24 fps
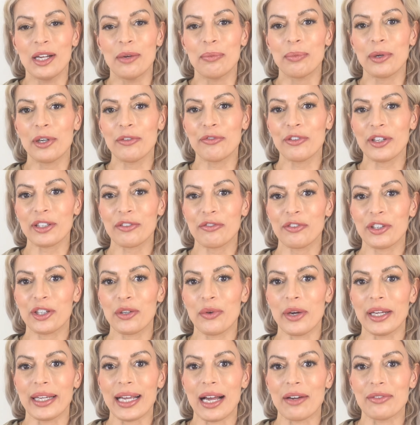perfect for
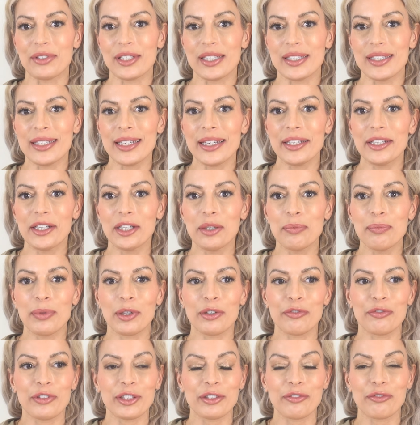going out to dinner,
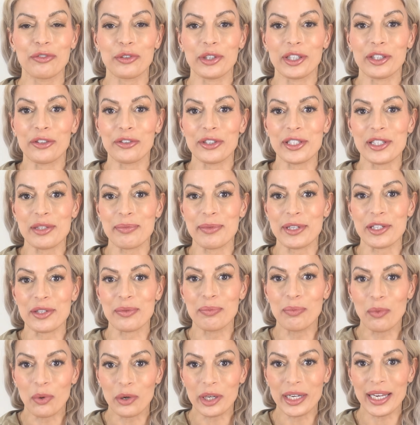perfect for a Christmas
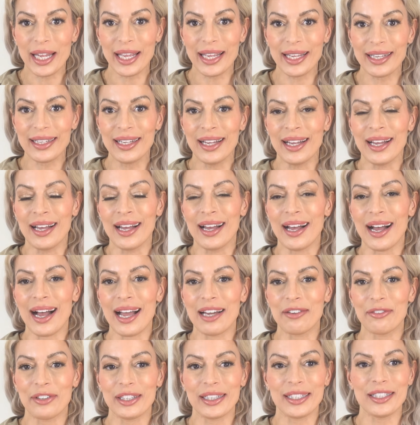morning. I
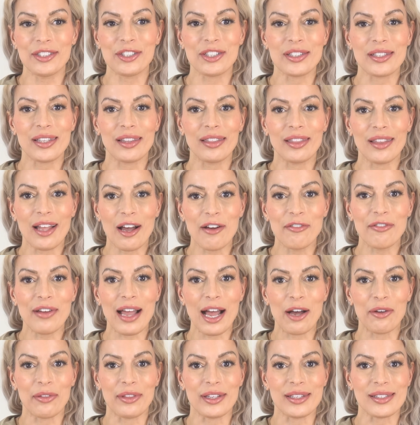really just love
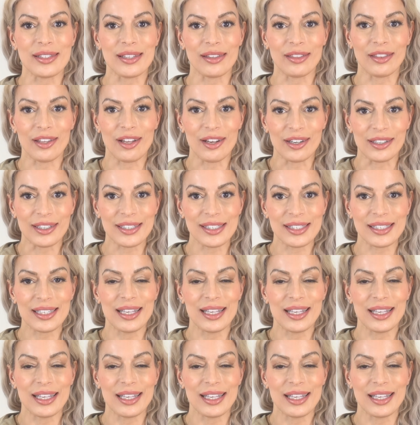how this looks.